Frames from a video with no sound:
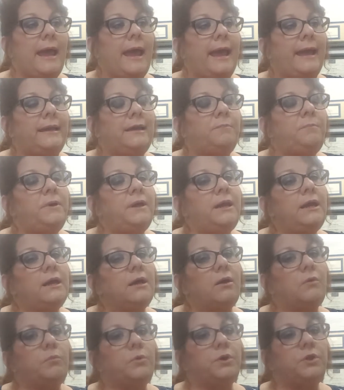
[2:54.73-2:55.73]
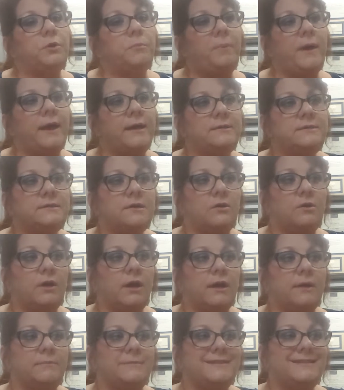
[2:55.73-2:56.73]
And depending on where the peso
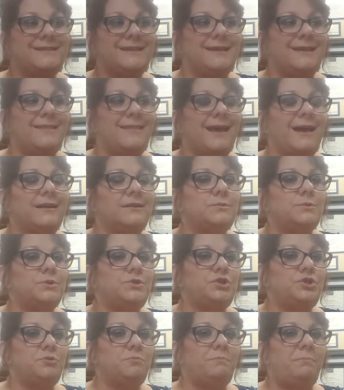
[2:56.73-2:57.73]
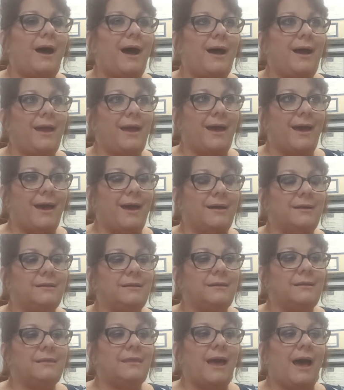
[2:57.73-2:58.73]
comes in, that's what you buy at,
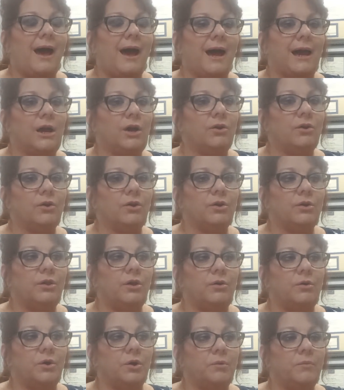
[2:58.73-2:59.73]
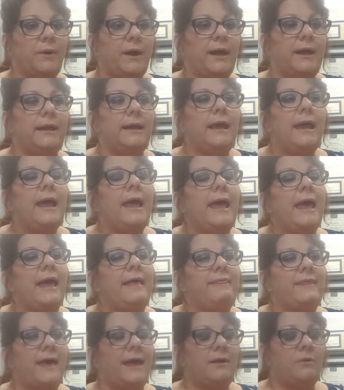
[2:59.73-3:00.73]
the higher or lower rate.
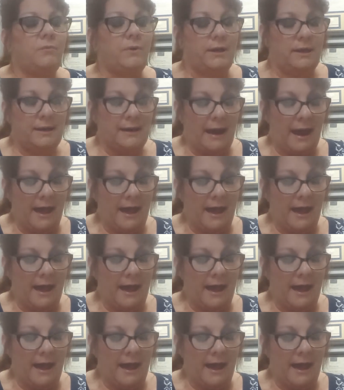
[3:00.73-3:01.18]
And that way it